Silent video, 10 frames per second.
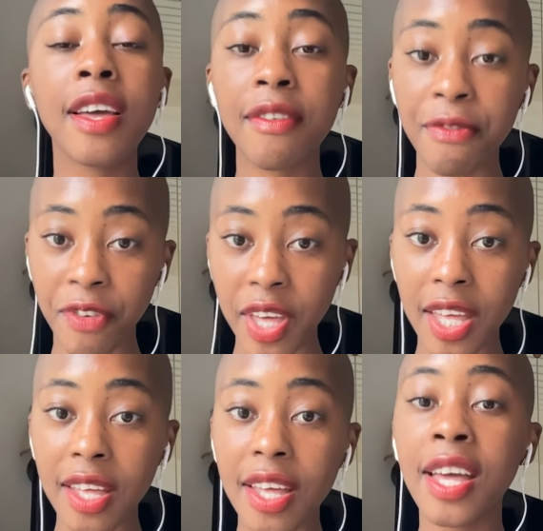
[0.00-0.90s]

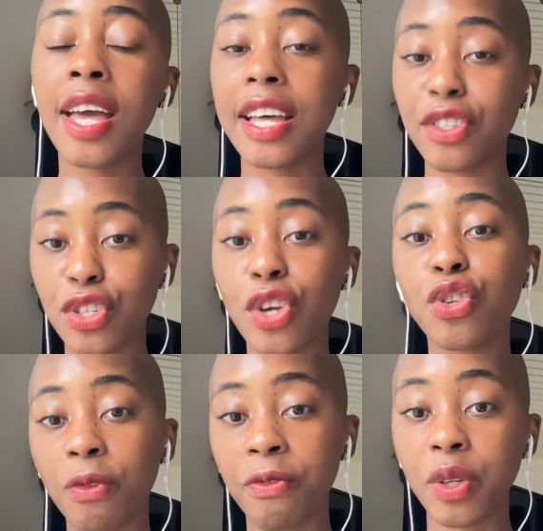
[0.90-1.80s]
fear, and
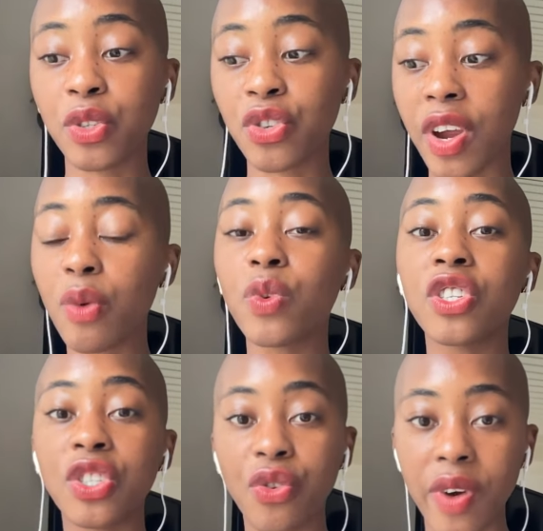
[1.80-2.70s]
social filtering, which
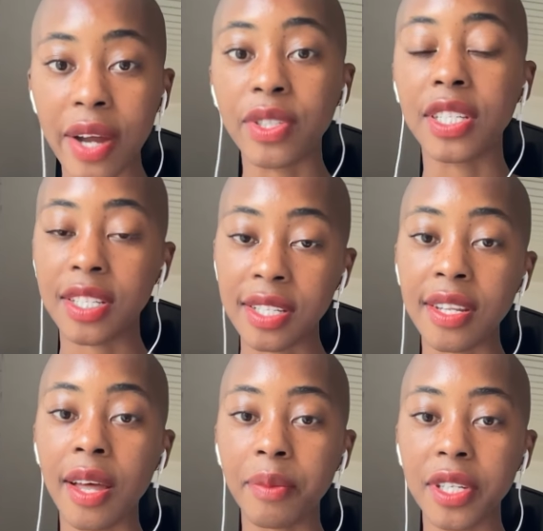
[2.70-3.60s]
is grounded
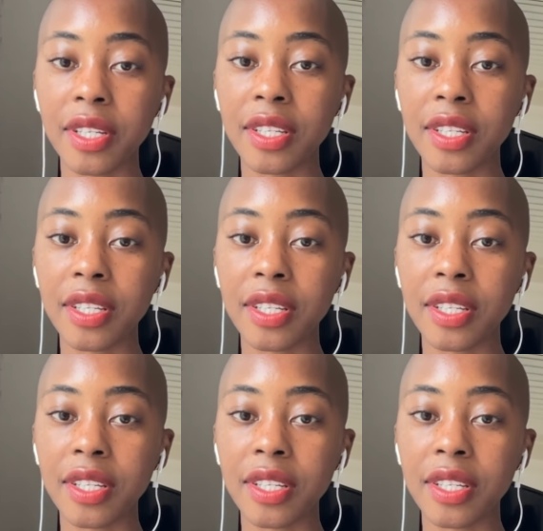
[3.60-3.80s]
discernment.